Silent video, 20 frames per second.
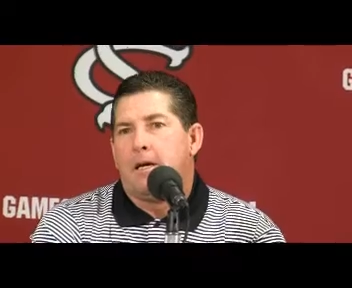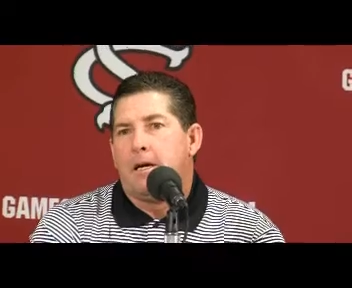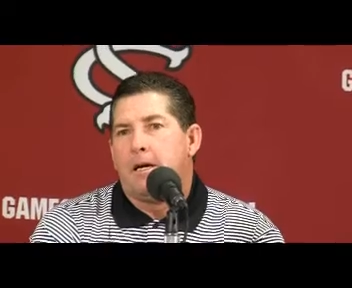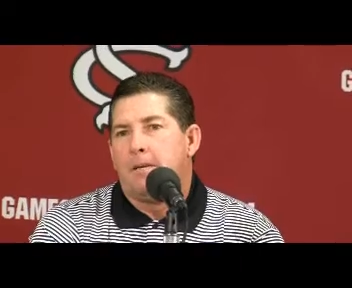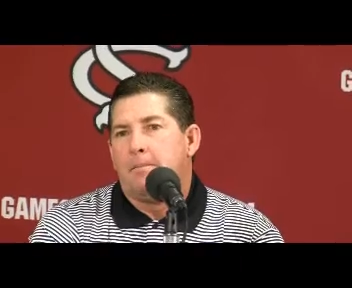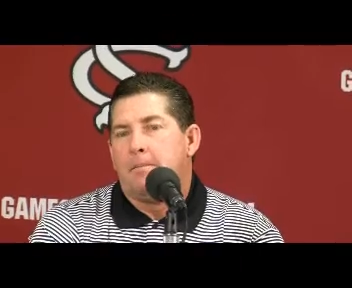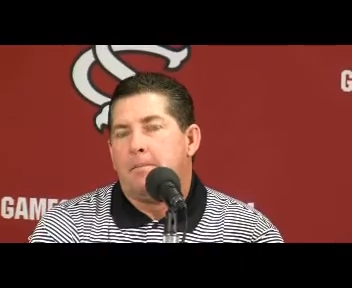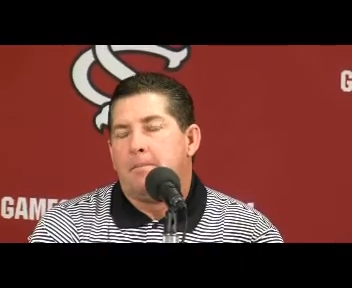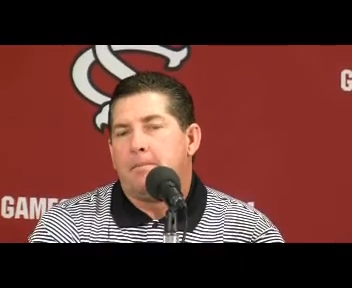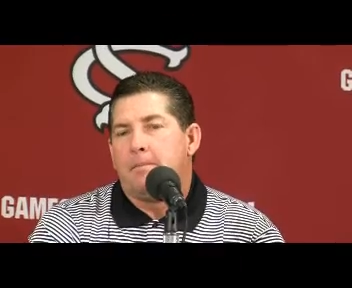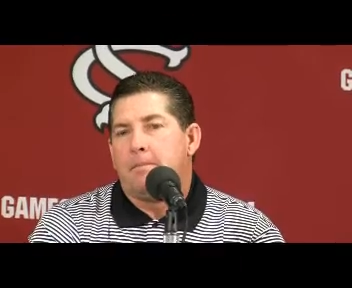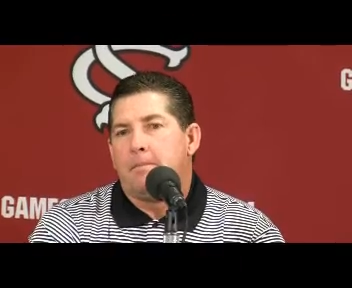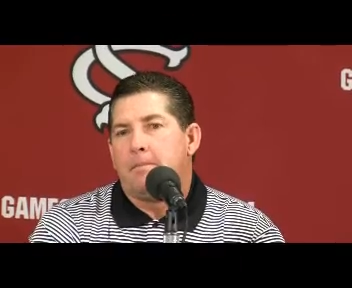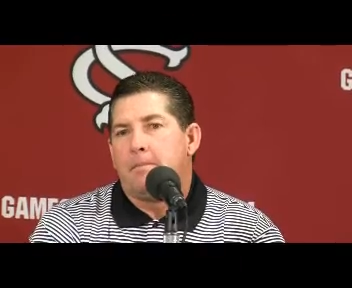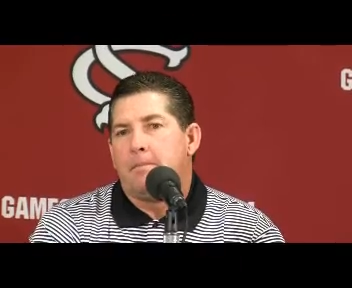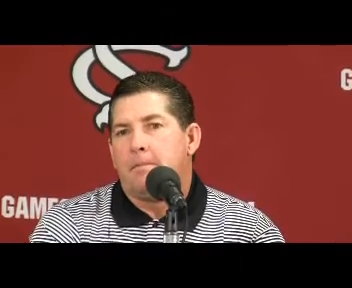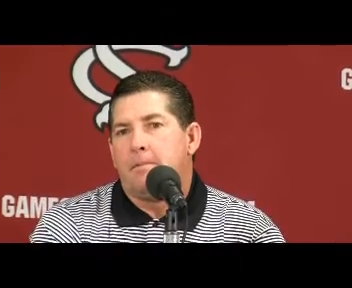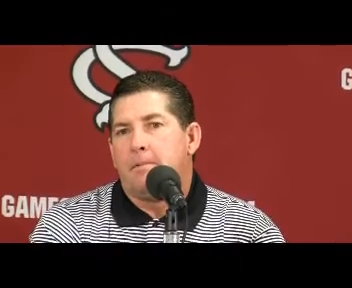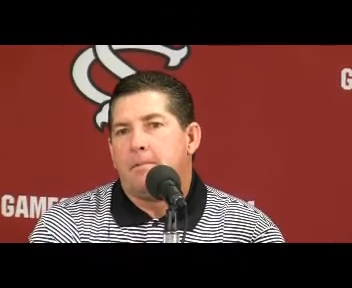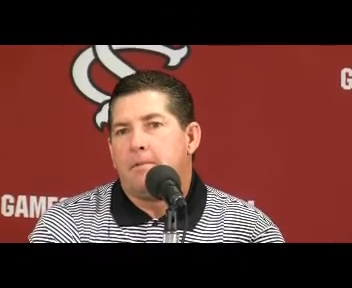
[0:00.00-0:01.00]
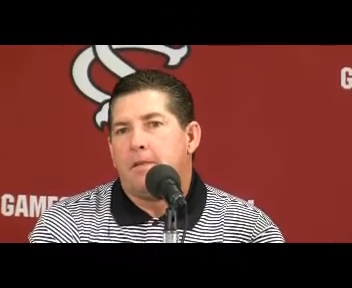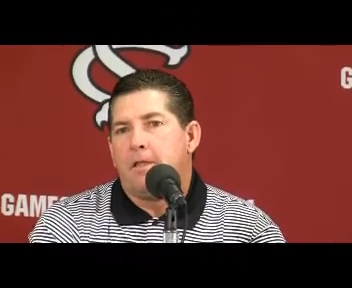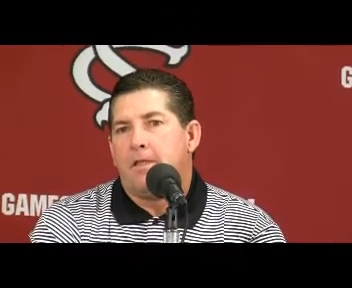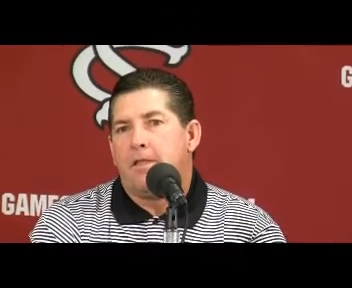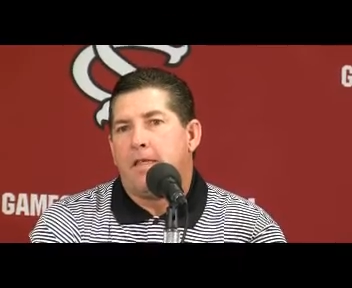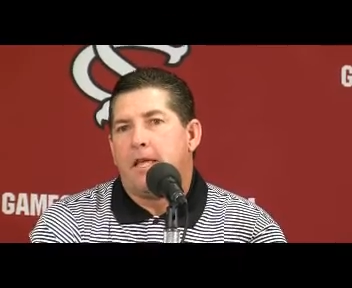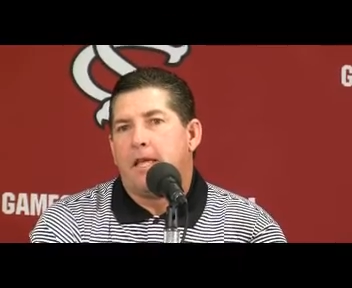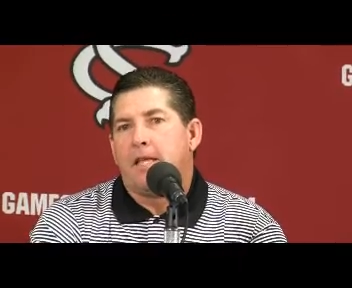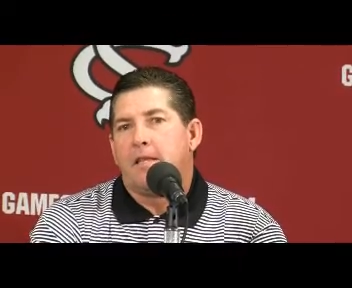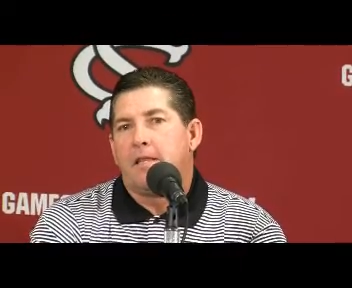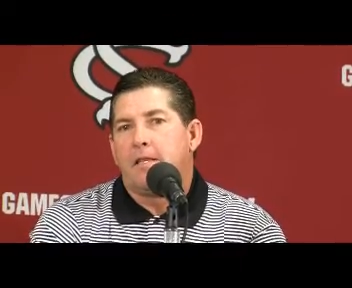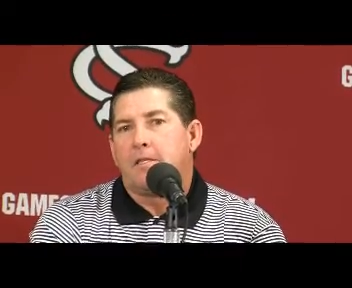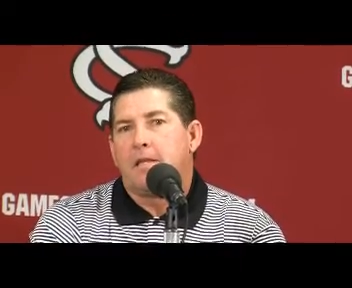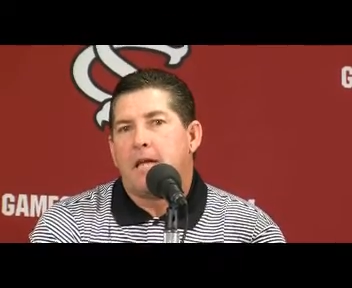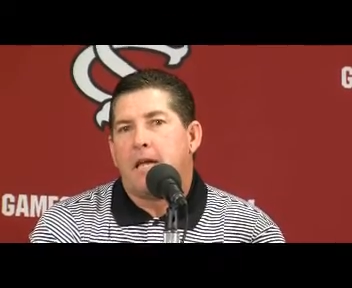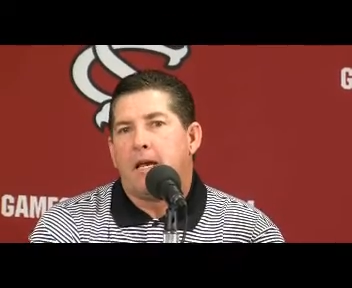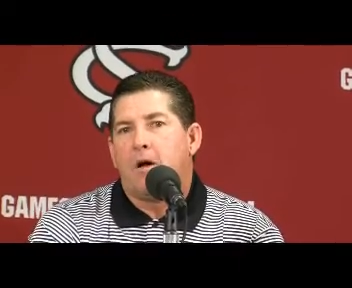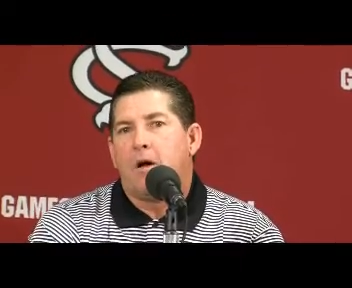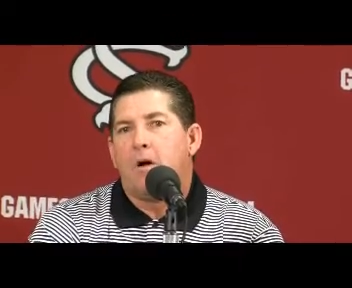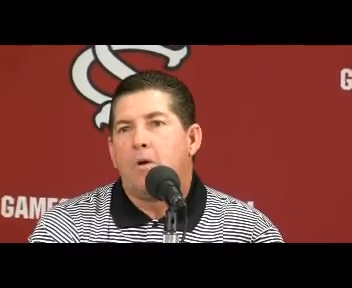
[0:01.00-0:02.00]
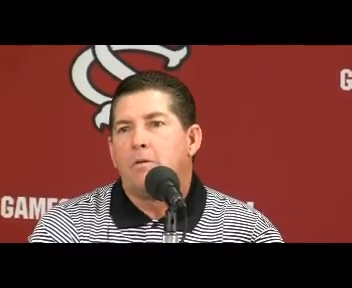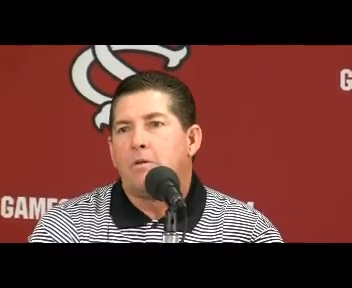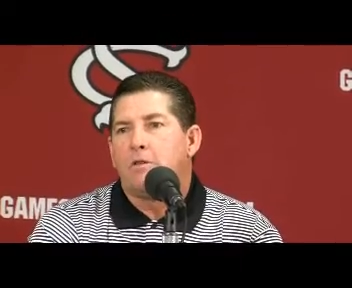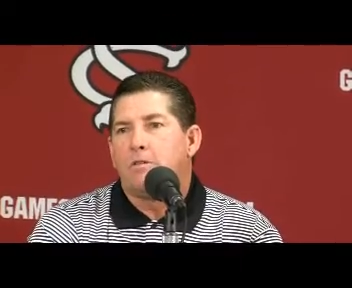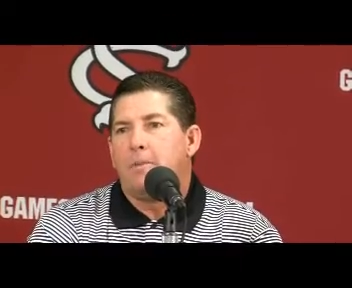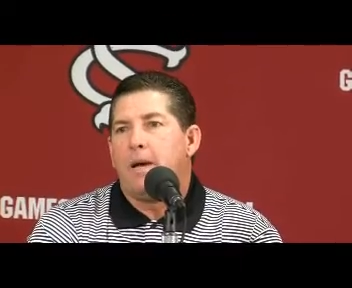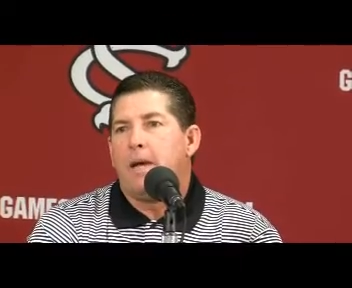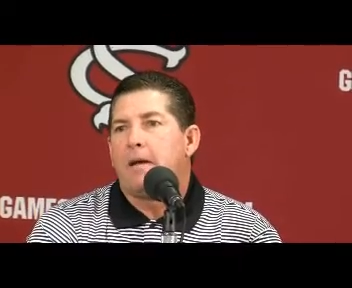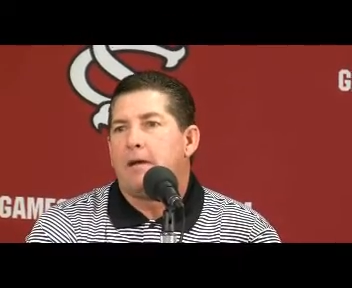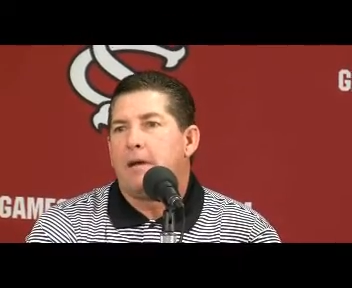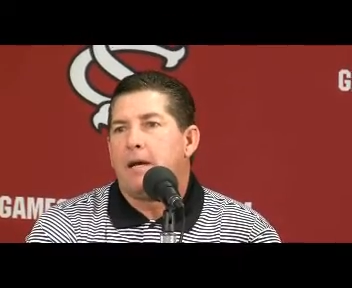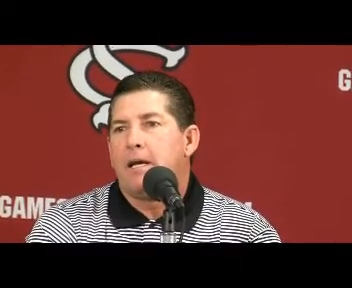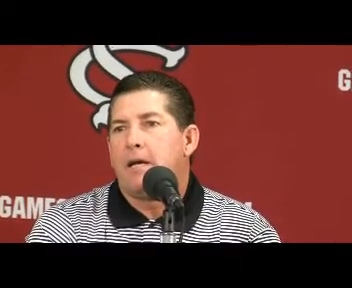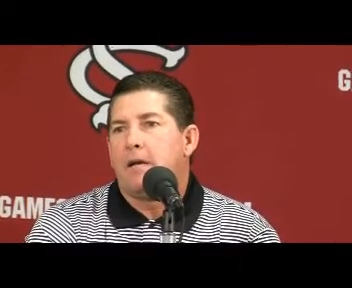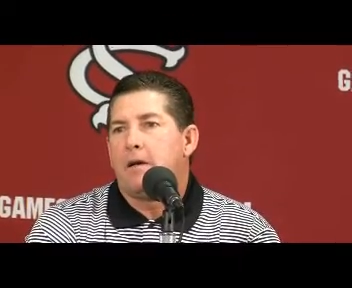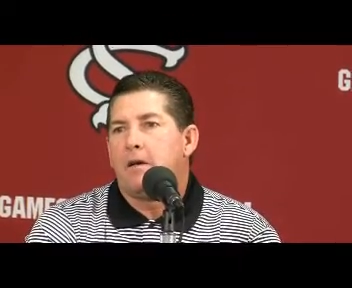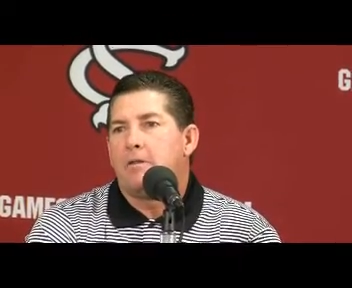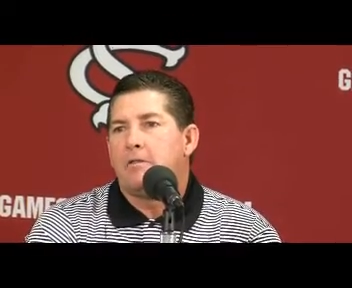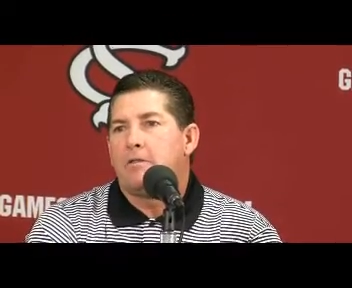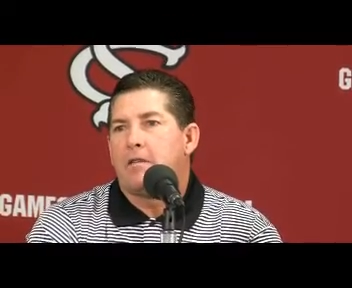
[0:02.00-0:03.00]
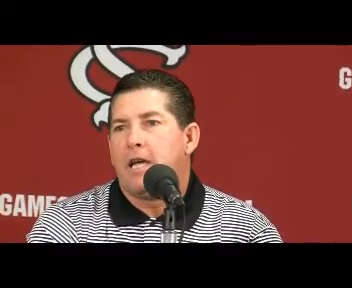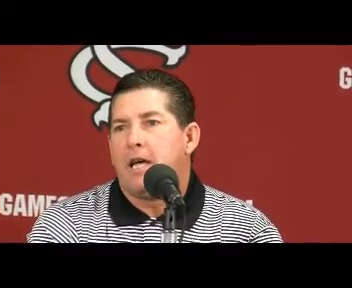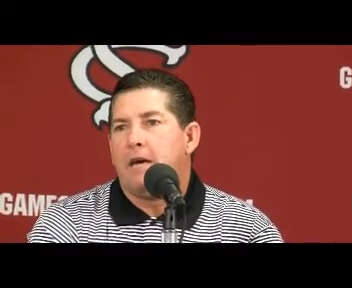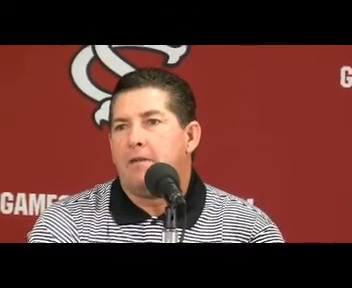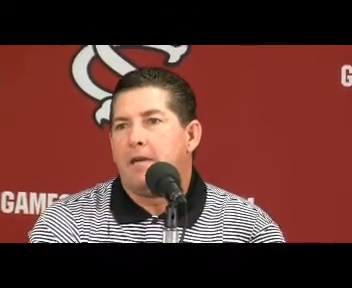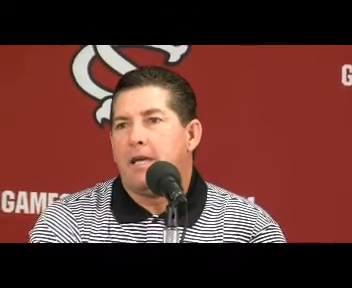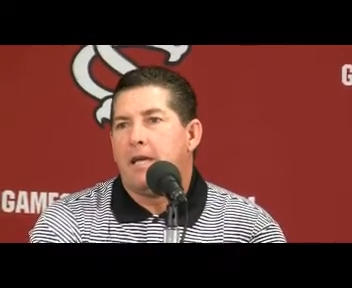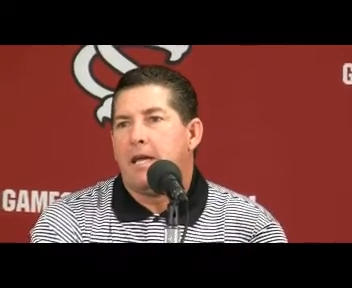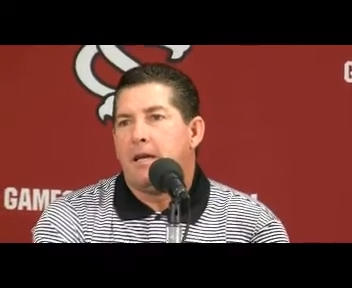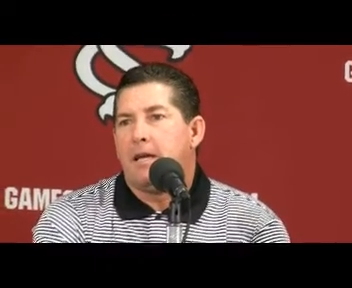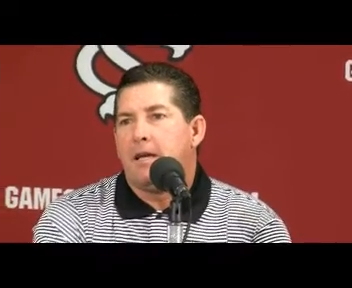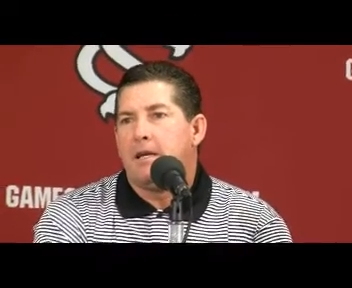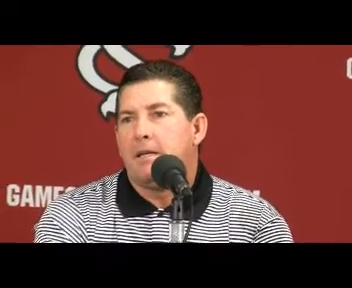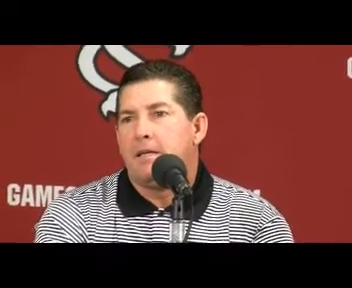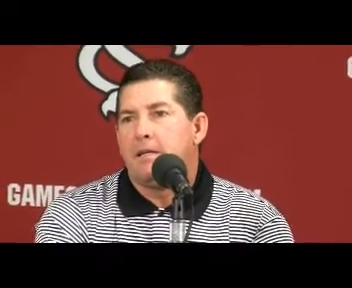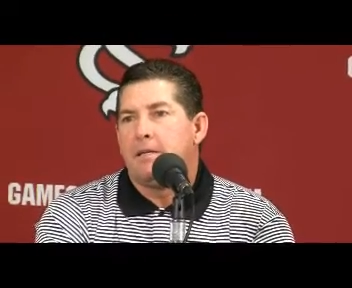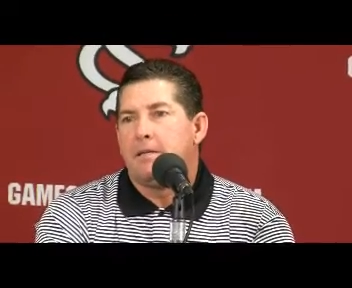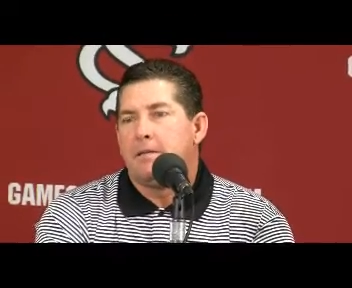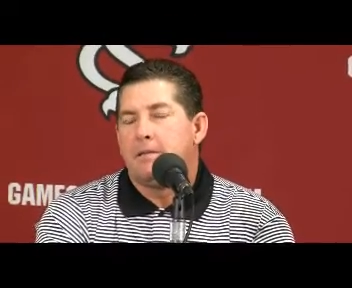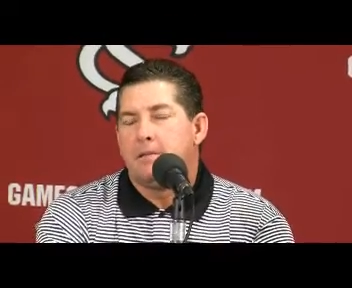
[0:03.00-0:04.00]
The thing that's kind of holding us back right now, Coach Cowie had an